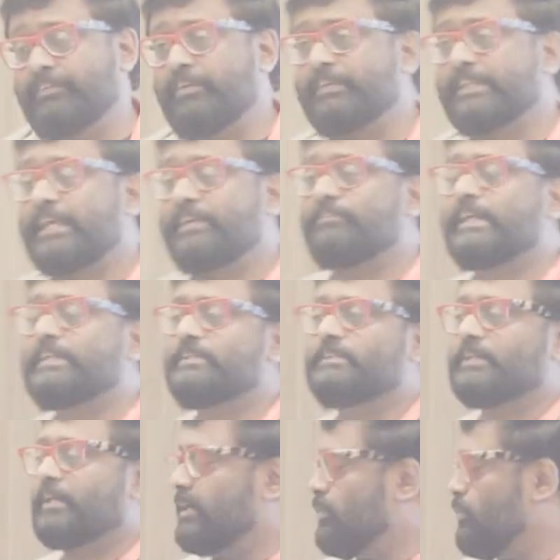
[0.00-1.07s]
the way, when I
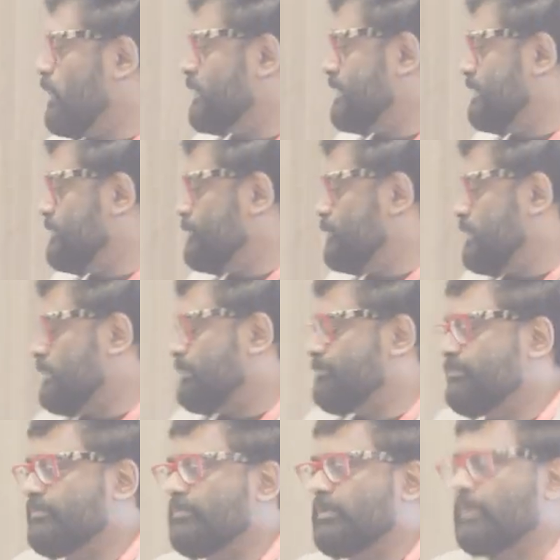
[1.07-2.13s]
walked into the
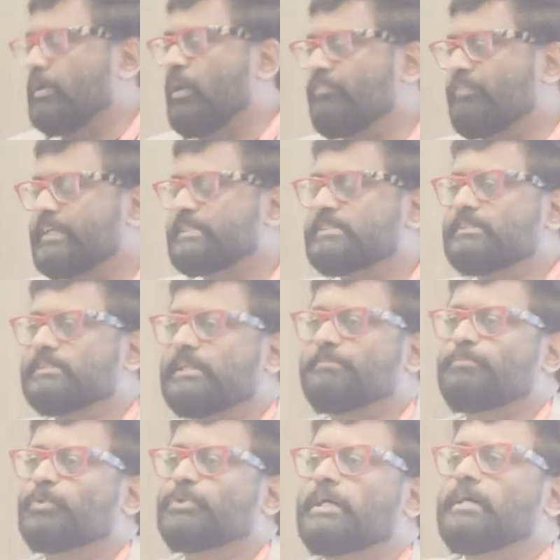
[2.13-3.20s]
office
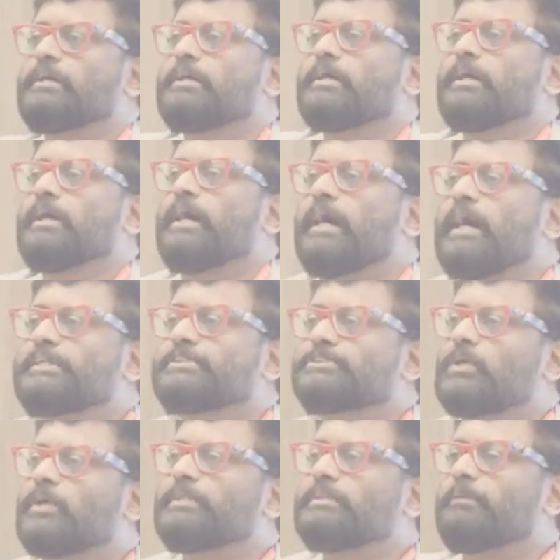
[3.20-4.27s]
in Pune, I
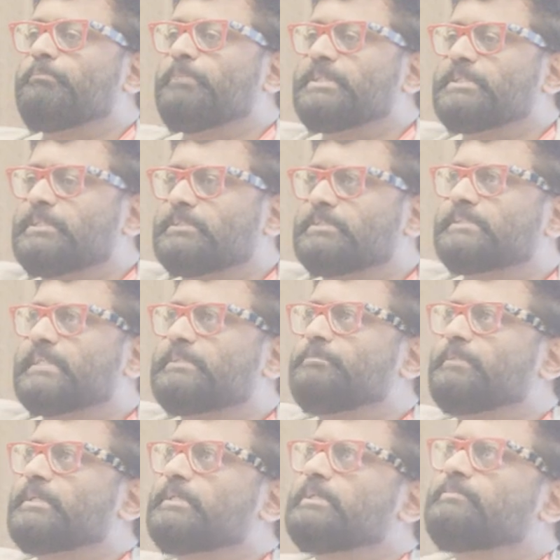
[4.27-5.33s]
saw in the mission
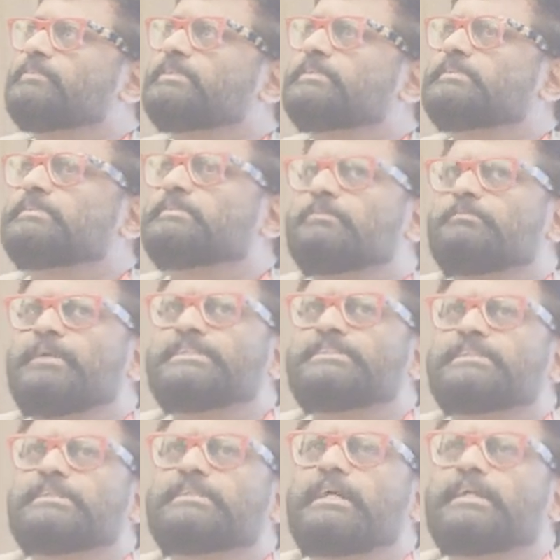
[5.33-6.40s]
statement it was
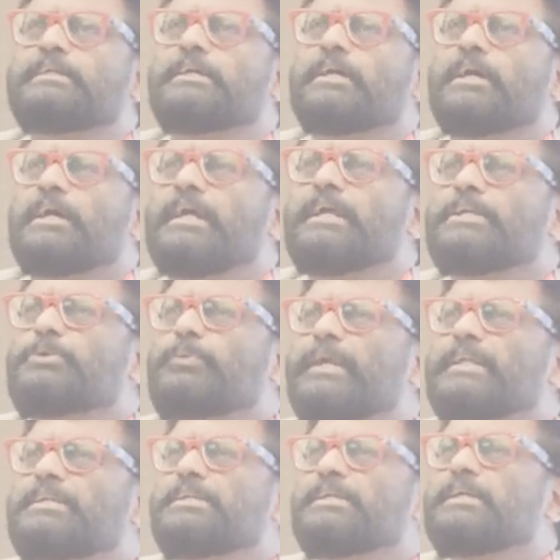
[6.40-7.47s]
mentioned that in
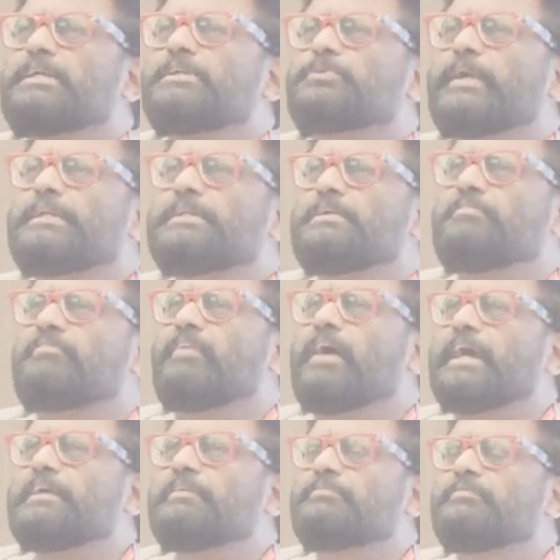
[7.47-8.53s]

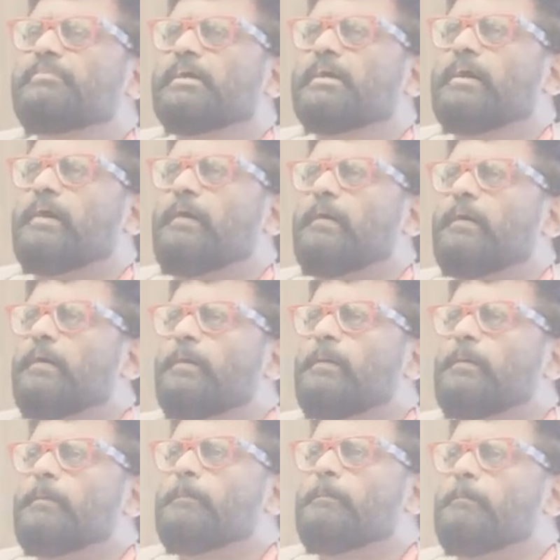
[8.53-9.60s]
2025.
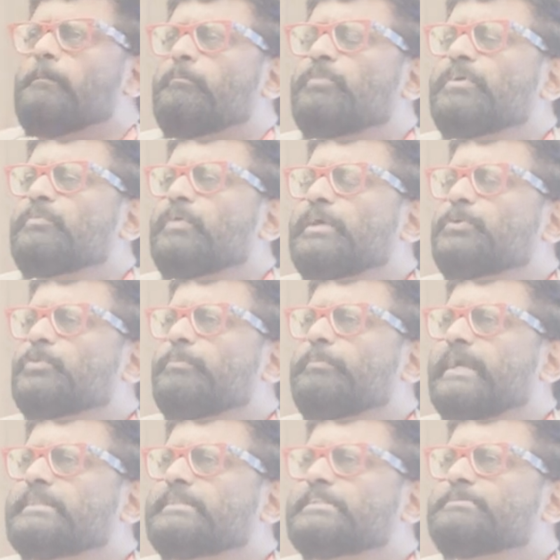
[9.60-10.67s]
We want to
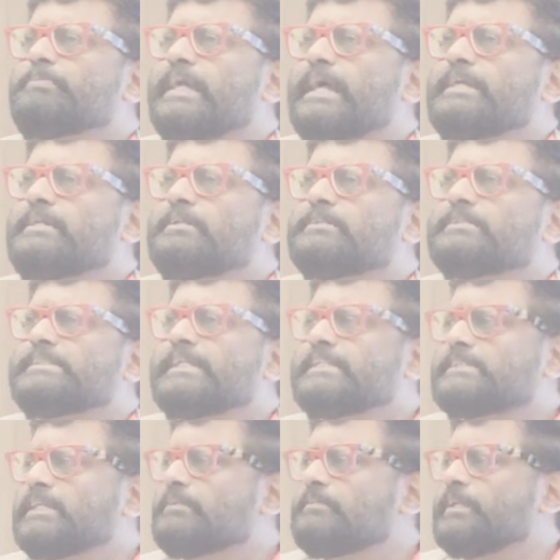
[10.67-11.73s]
make this brand
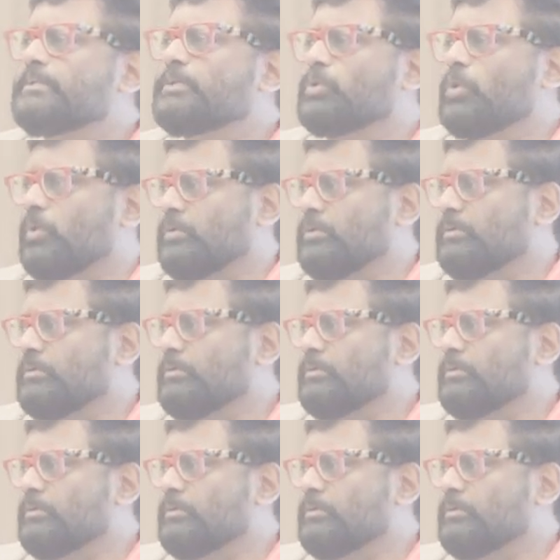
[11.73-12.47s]
600 crore.